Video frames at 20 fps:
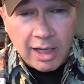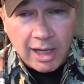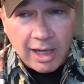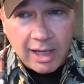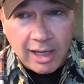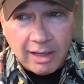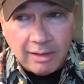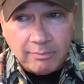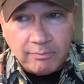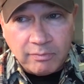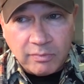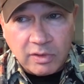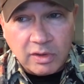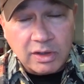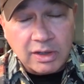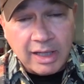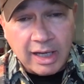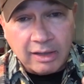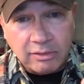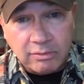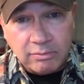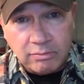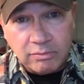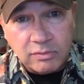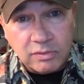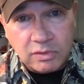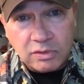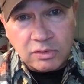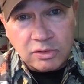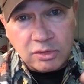Um, now
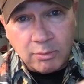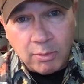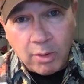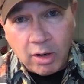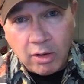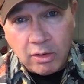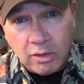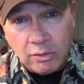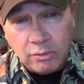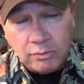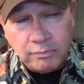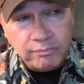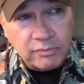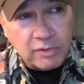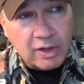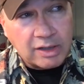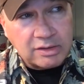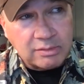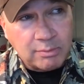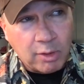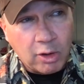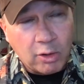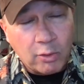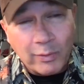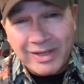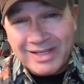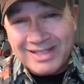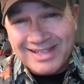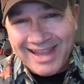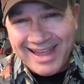tomorrow, not tomorrow,
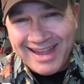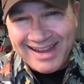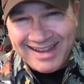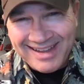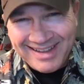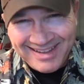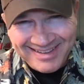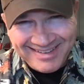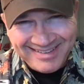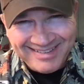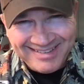Wednesday.